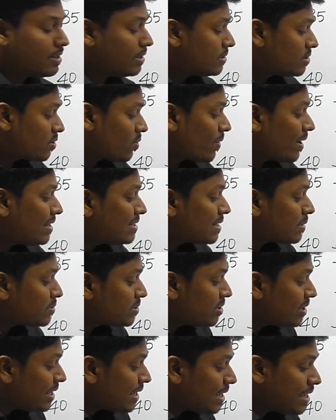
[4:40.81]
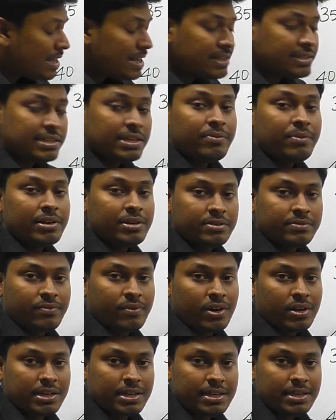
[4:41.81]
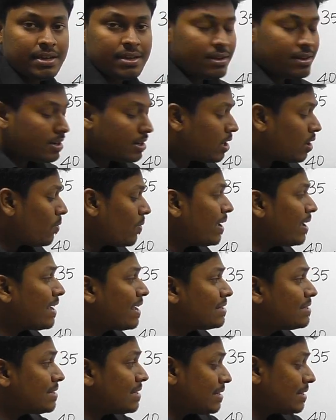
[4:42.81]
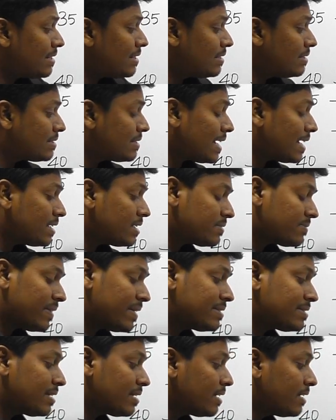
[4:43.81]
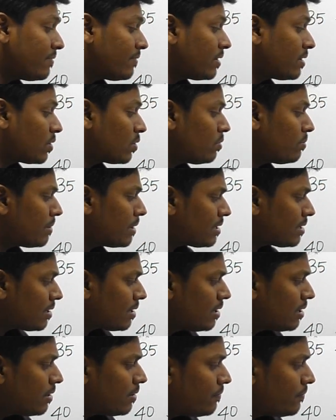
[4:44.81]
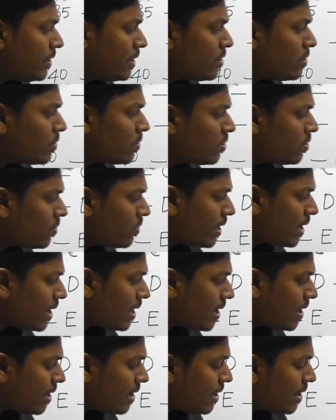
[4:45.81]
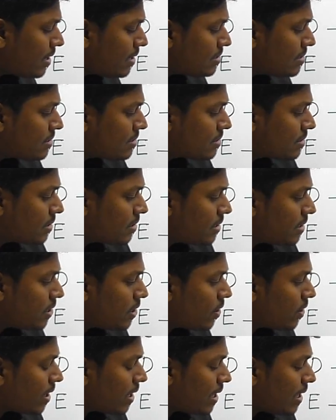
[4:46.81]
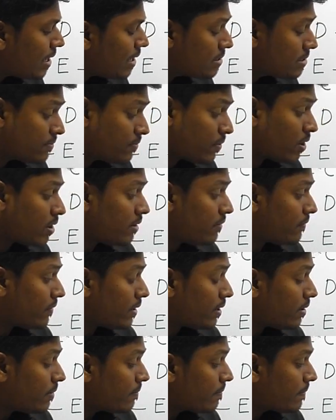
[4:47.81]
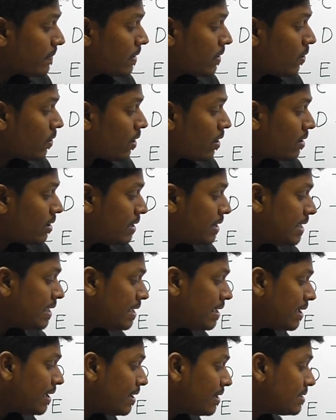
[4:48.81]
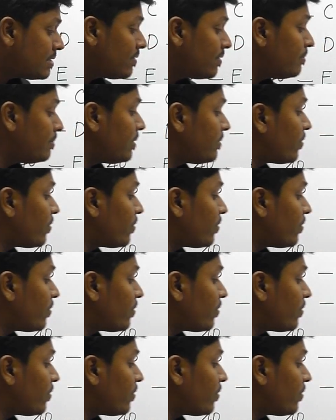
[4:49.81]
So while substituting E is equal to 40 now I can say that it satisfies the given clue but we don't know A age is 30 or A is 45 or D age will be